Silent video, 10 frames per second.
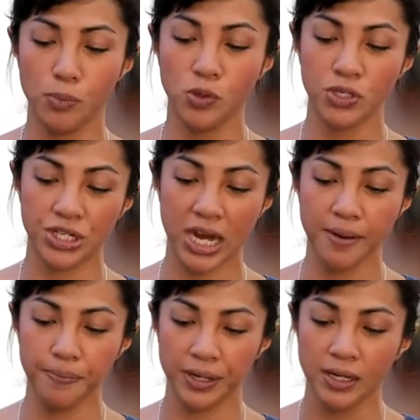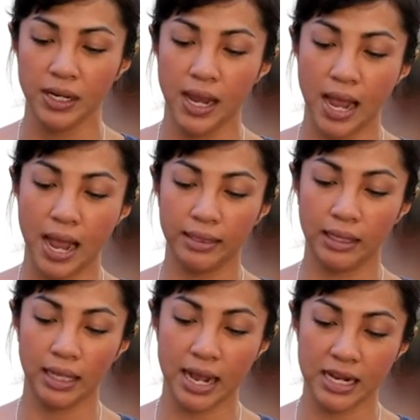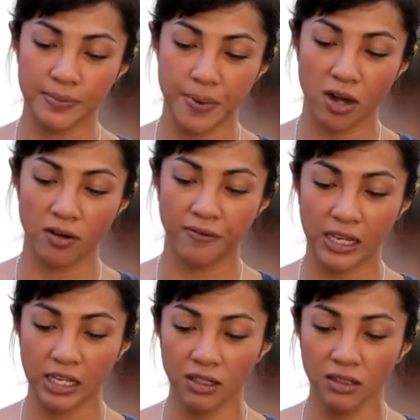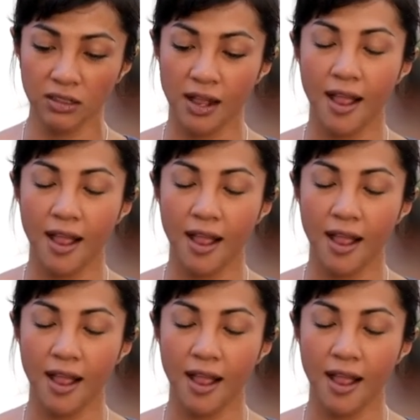moon shape at the last pair of gill,